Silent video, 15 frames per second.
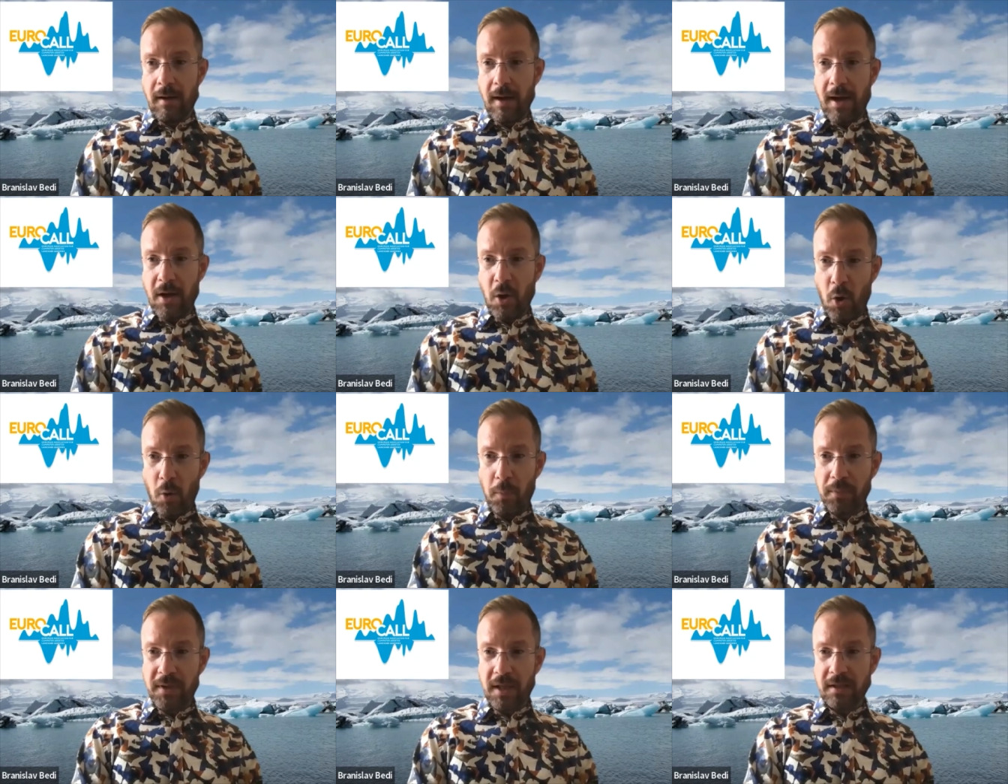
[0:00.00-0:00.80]
I
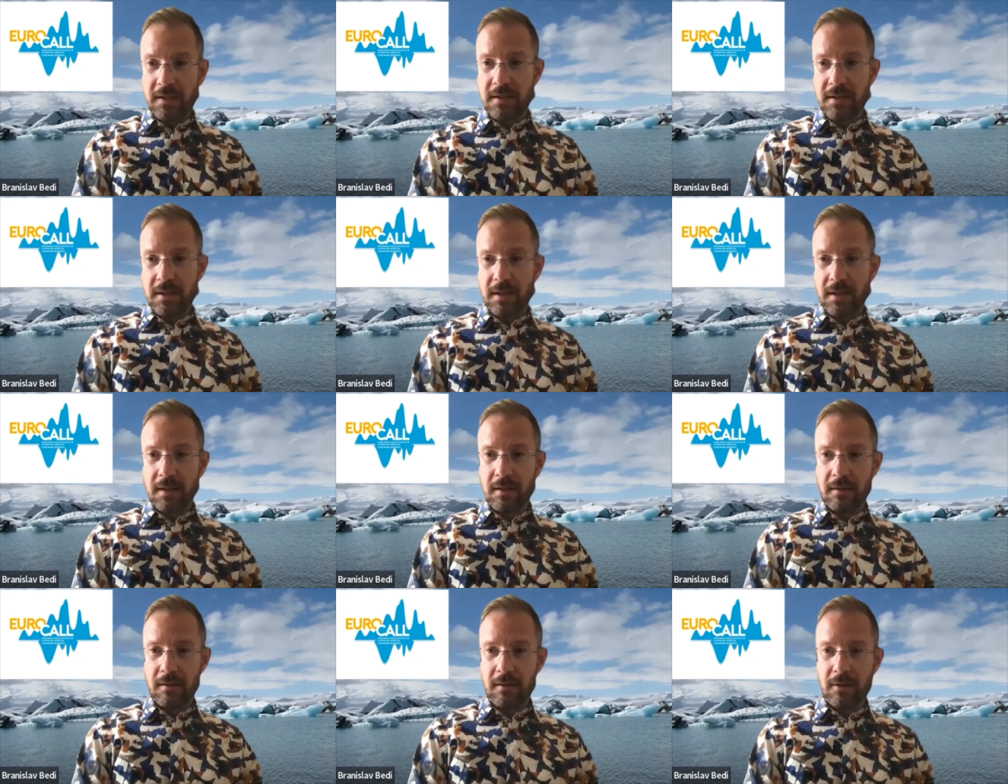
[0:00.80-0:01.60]
hope that
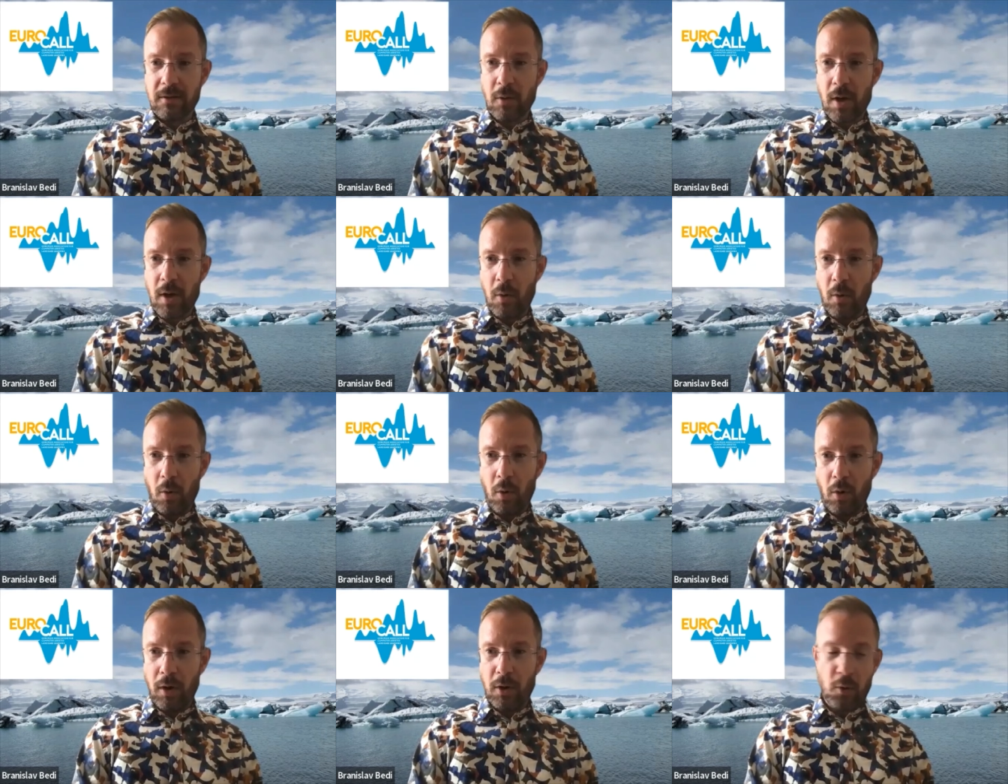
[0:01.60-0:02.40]
uh, you are
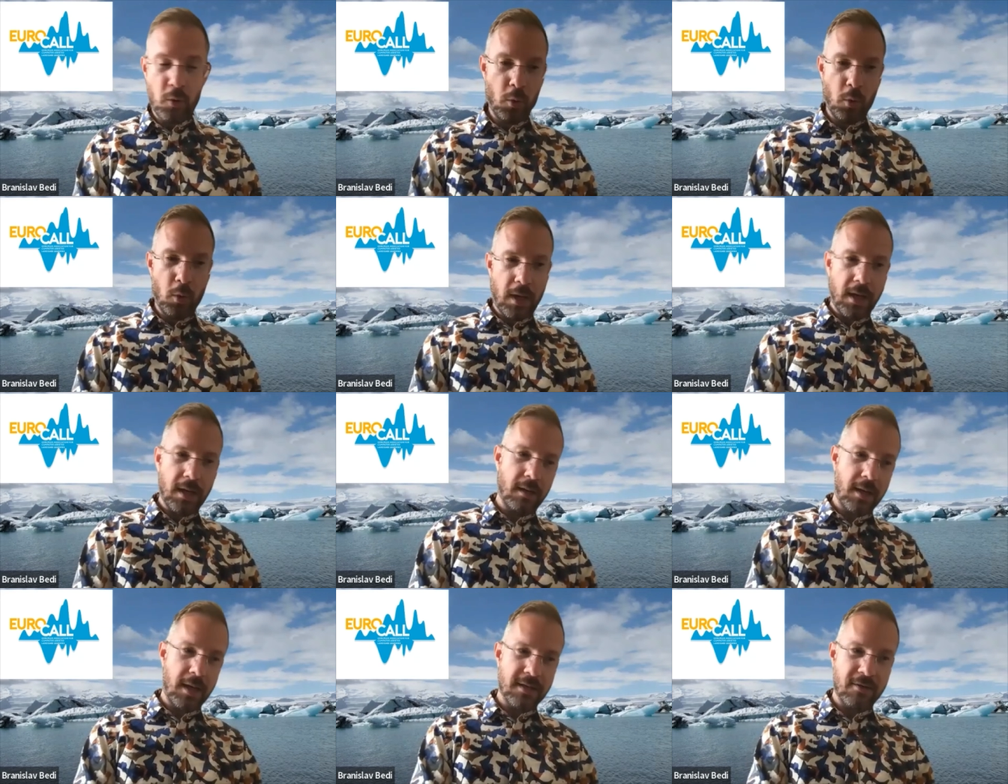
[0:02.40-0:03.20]
all cool
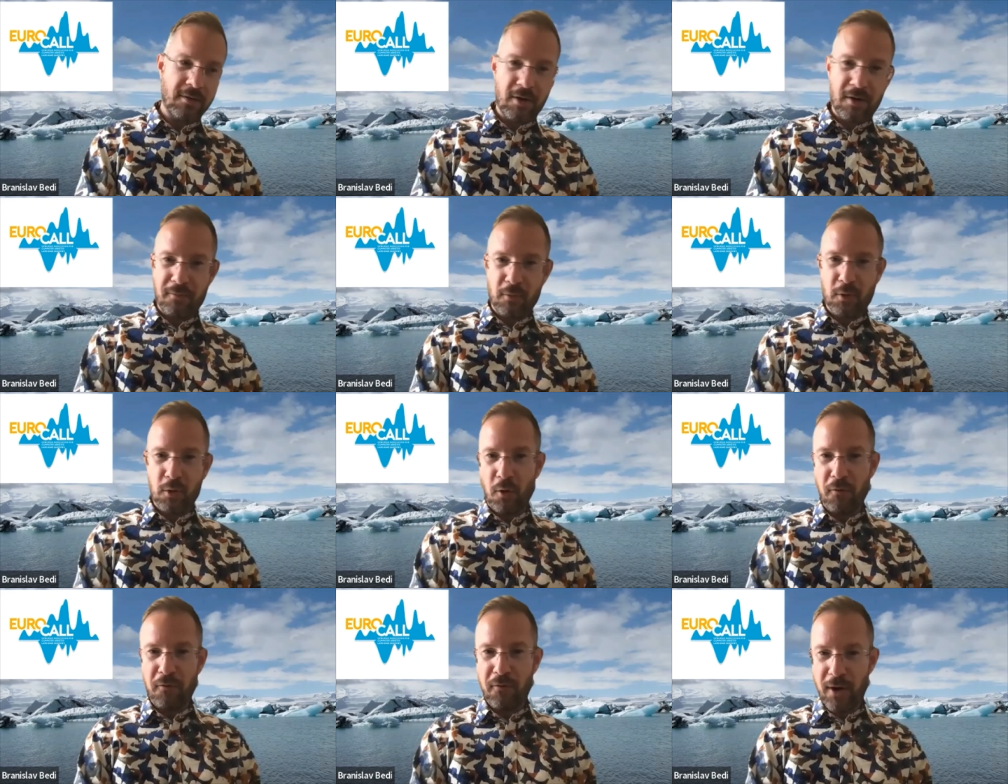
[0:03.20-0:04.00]
in getting ready for the
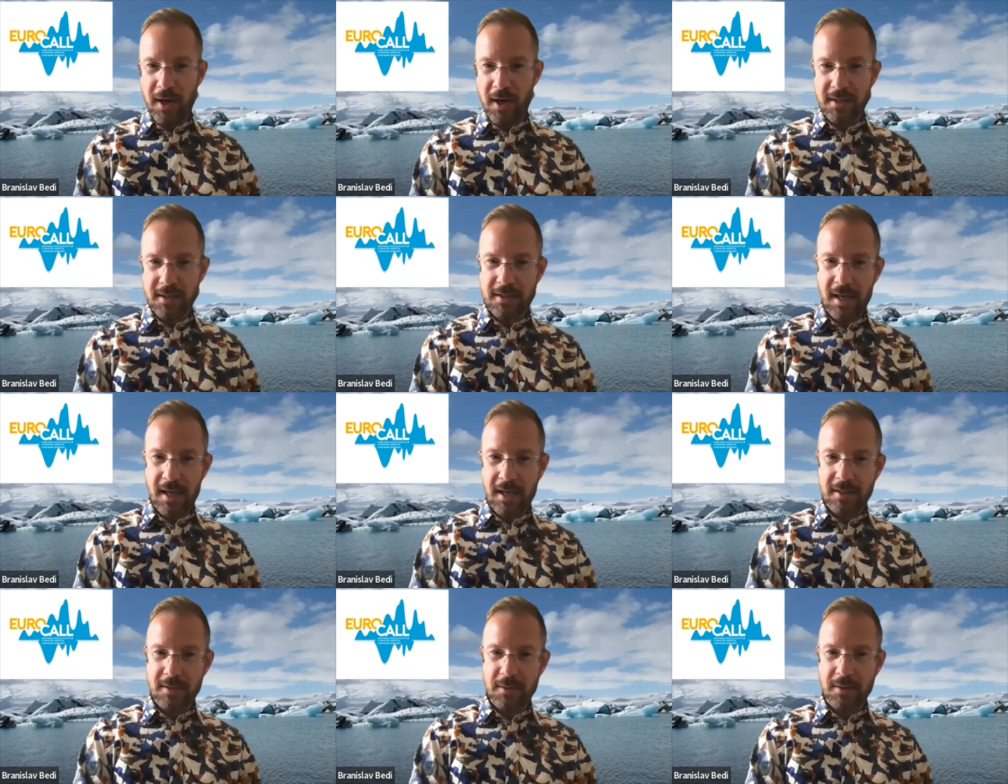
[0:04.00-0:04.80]
conference
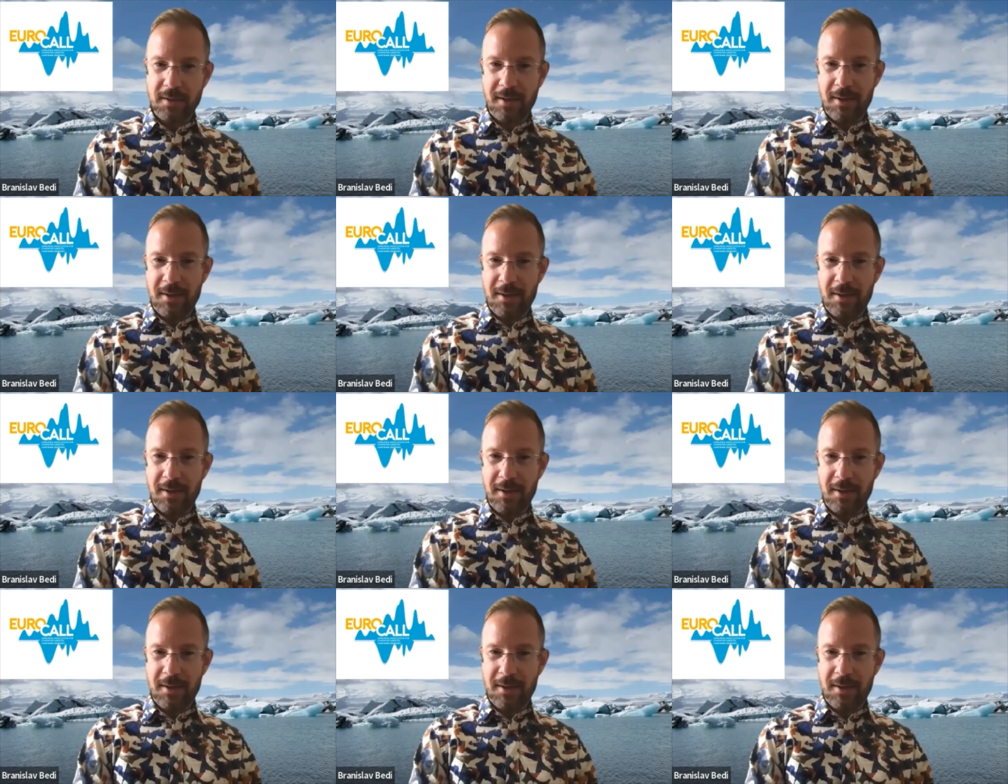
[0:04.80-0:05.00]
and